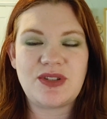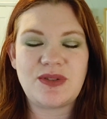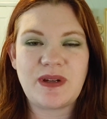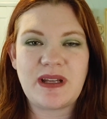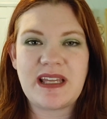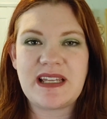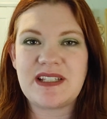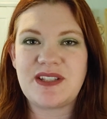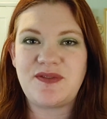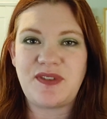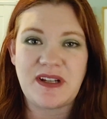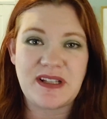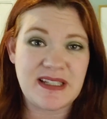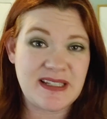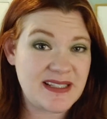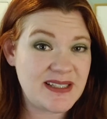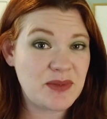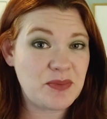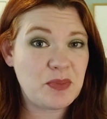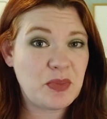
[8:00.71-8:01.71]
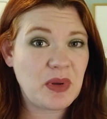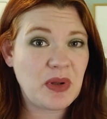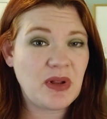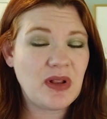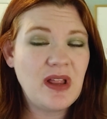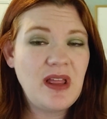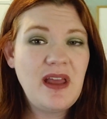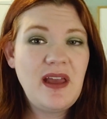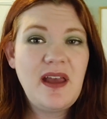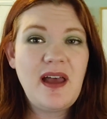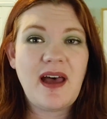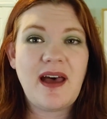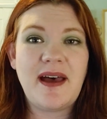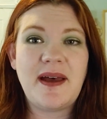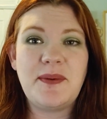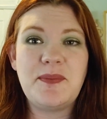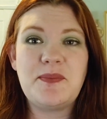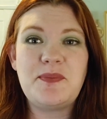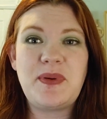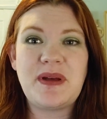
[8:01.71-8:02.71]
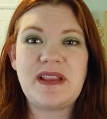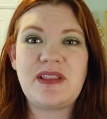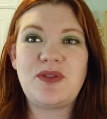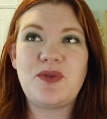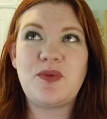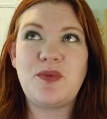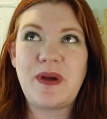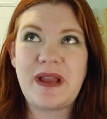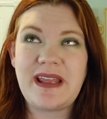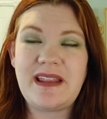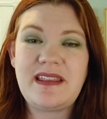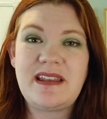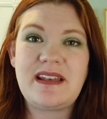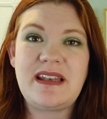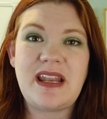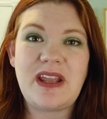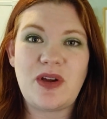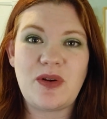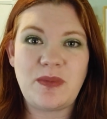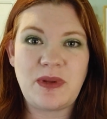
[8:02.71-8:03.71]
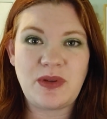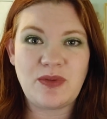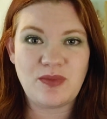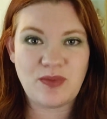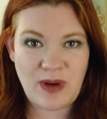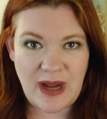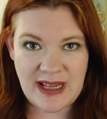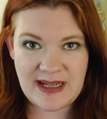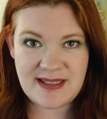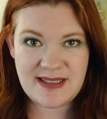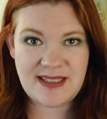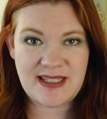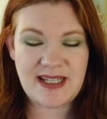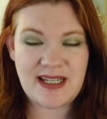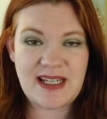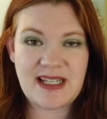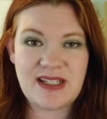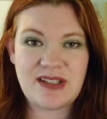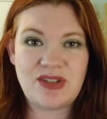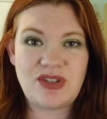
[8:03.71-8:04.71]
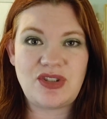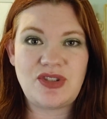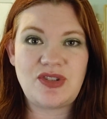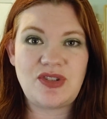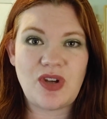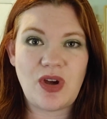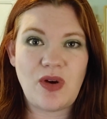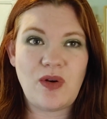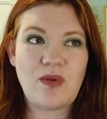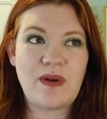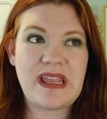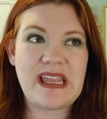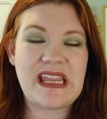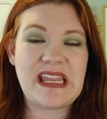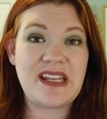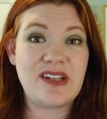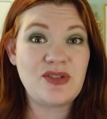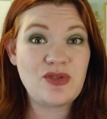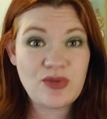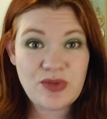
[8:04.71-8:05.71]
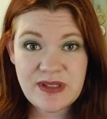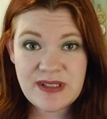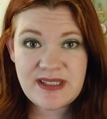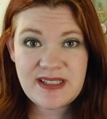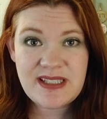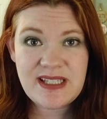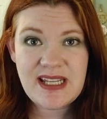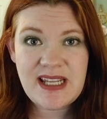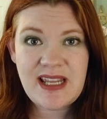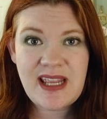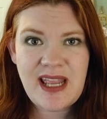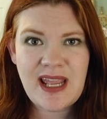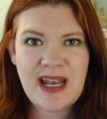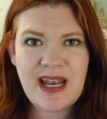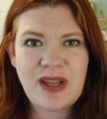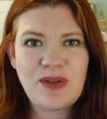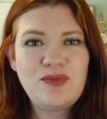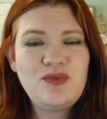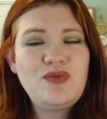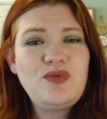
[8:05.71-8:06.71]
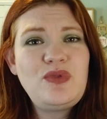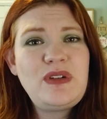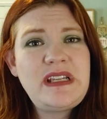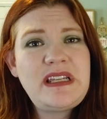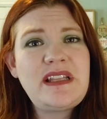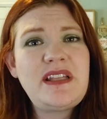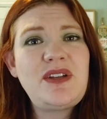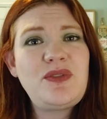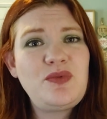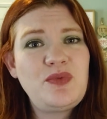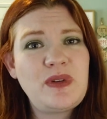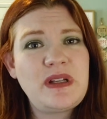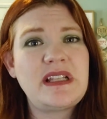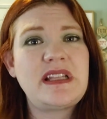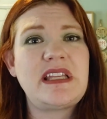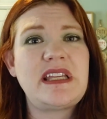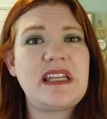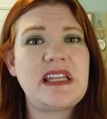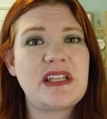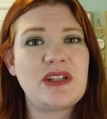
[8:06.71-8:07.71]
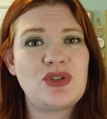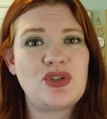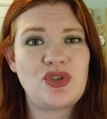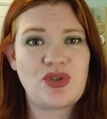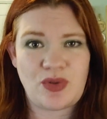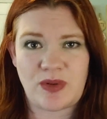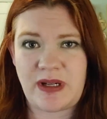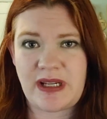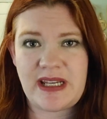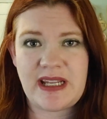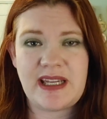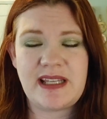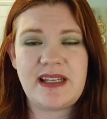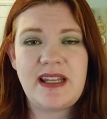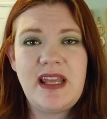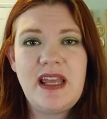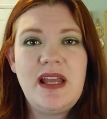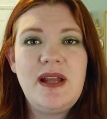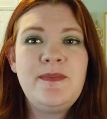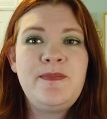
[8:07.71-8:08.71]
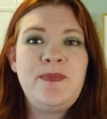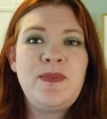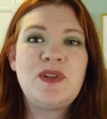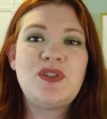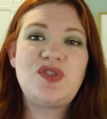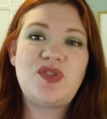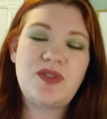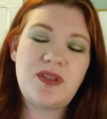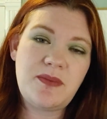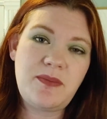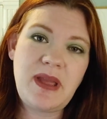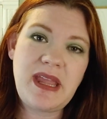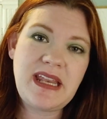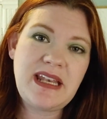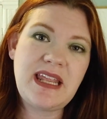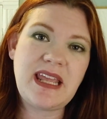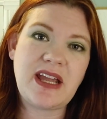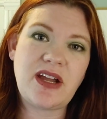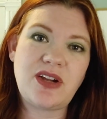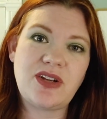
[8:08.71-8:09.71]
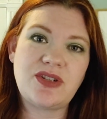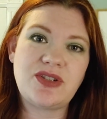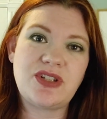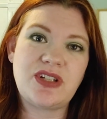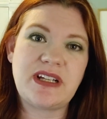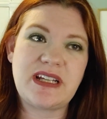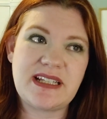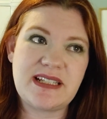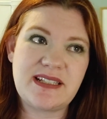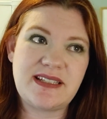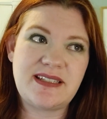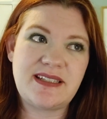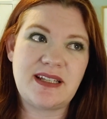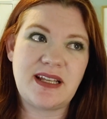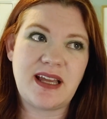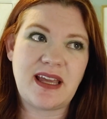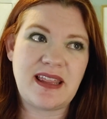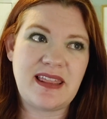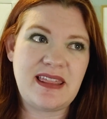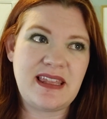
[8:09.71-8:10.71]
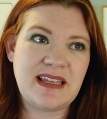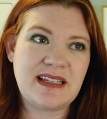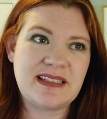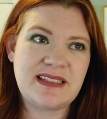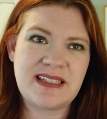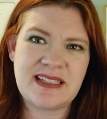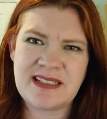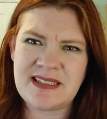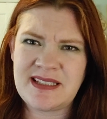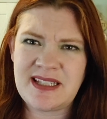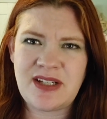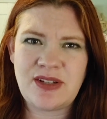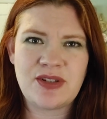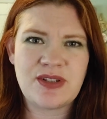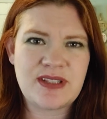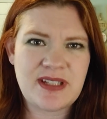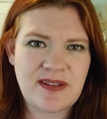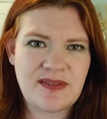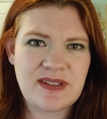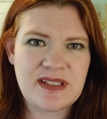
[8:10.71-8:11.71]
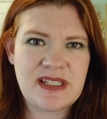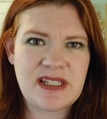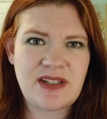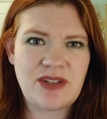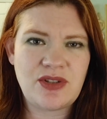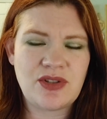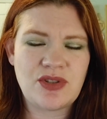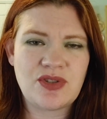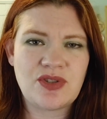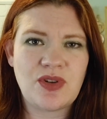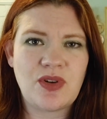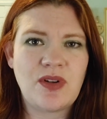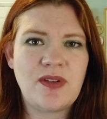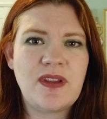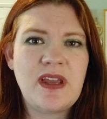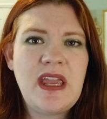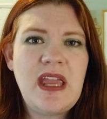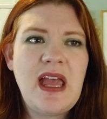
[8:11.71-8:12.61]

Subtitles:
it, is fairly simple. But the way that Naomi writes it is so interesting, and I really, really enjoyed it. So the main character is, I think, 16 or 17 years old.